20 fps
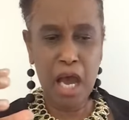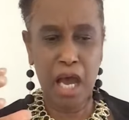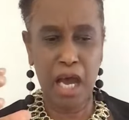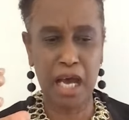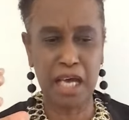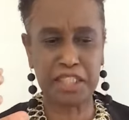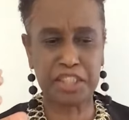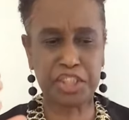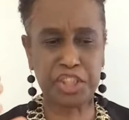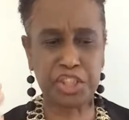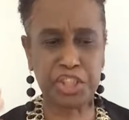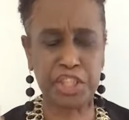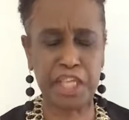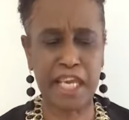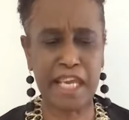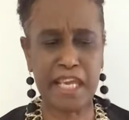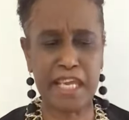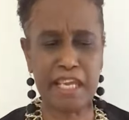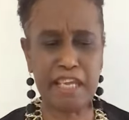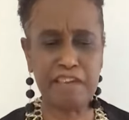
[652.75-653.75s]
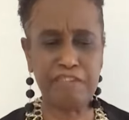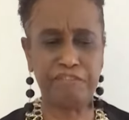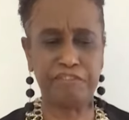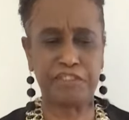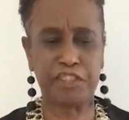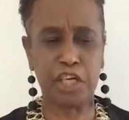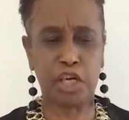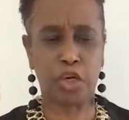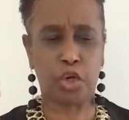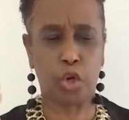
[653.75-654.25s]

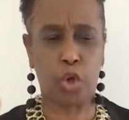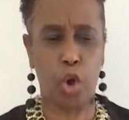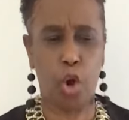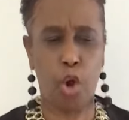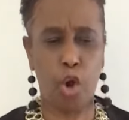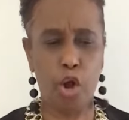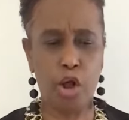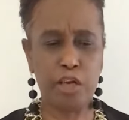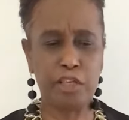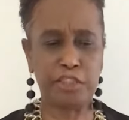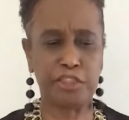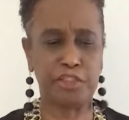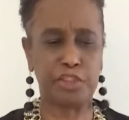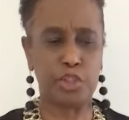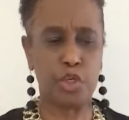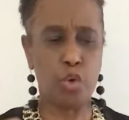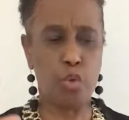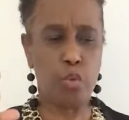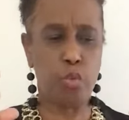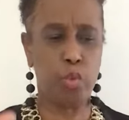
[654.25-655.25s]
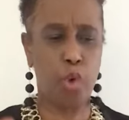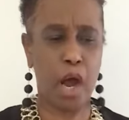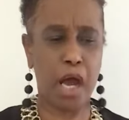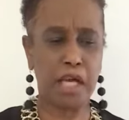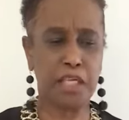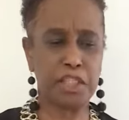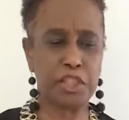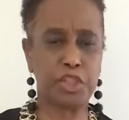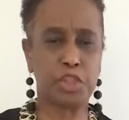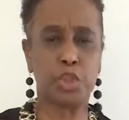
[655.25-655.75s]
Achieve the goals you
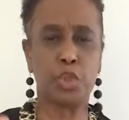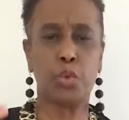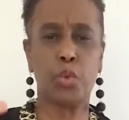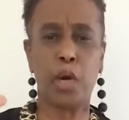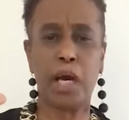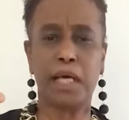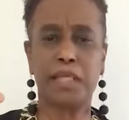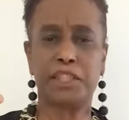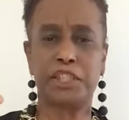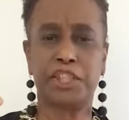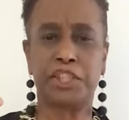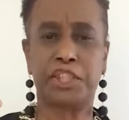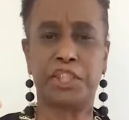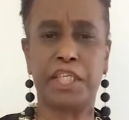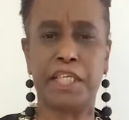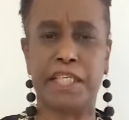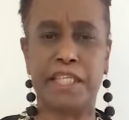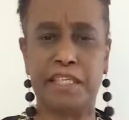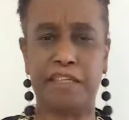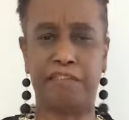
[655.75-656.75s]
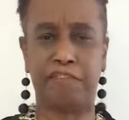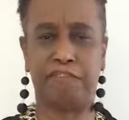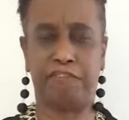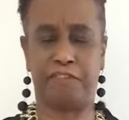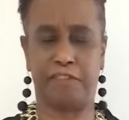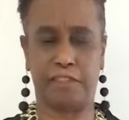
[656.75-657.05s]
want to achieve.